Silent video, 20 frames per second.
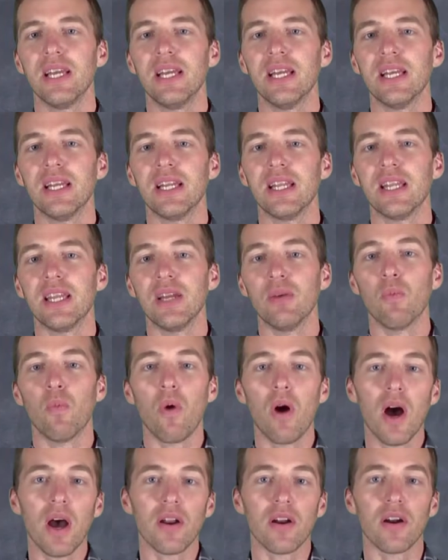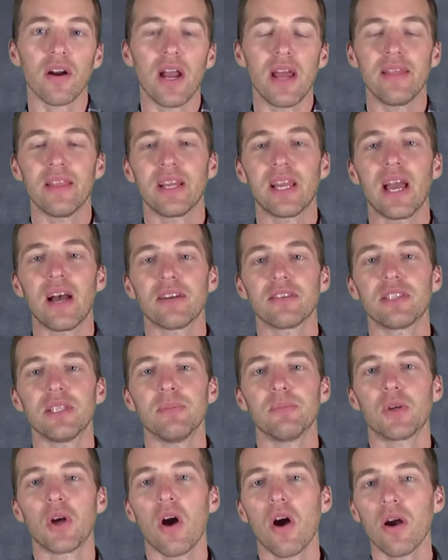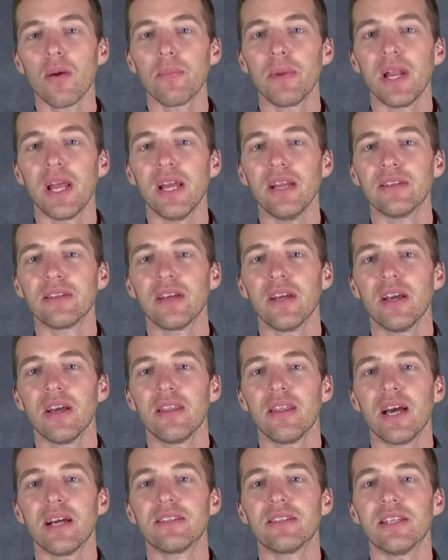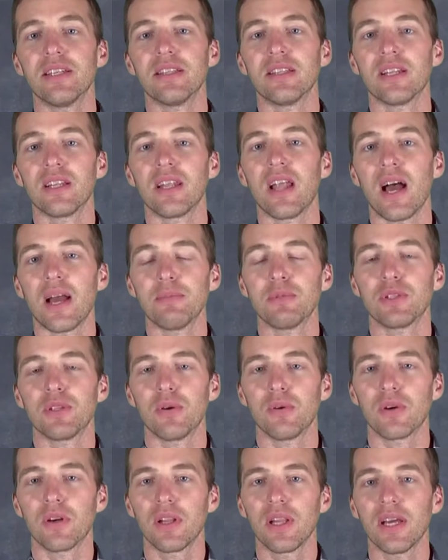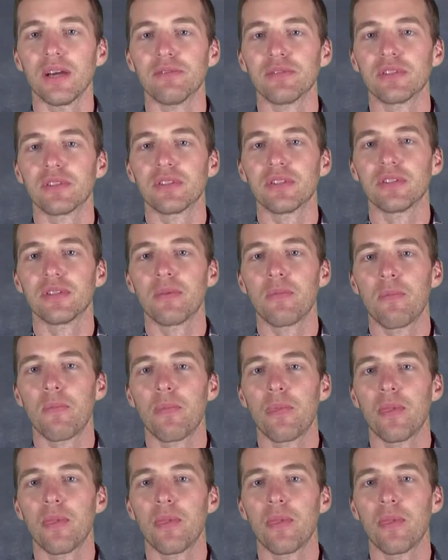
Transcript: in the water and the calcium carbonate that's in the limestone cliffs.